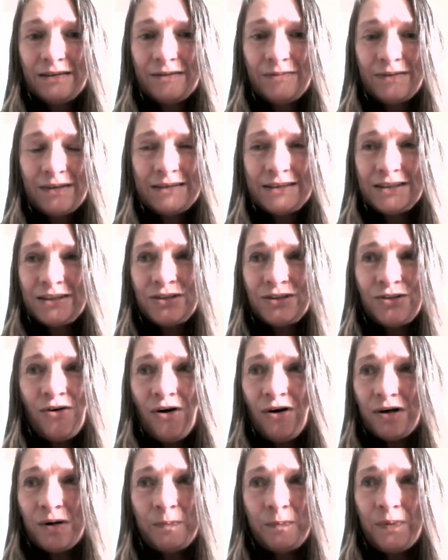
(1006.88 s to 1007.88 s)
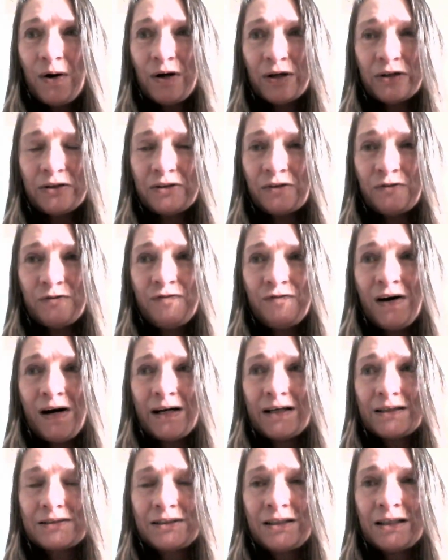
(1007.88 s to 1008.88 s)
It's not about the
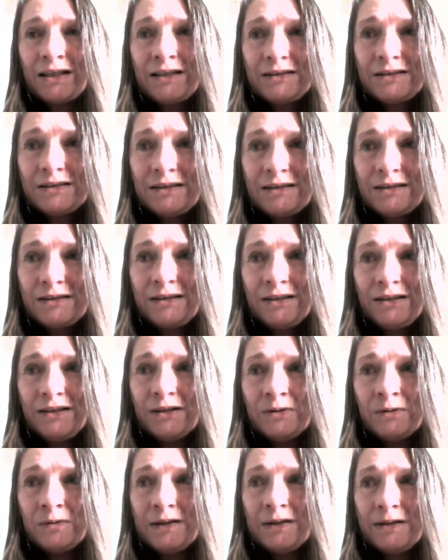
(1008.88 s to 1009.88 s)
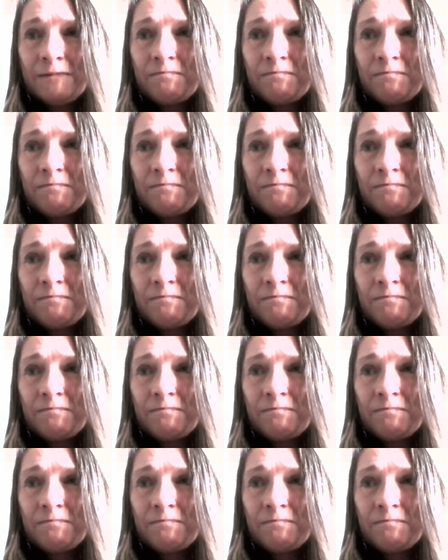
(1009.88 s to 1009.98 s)
fact that, you know,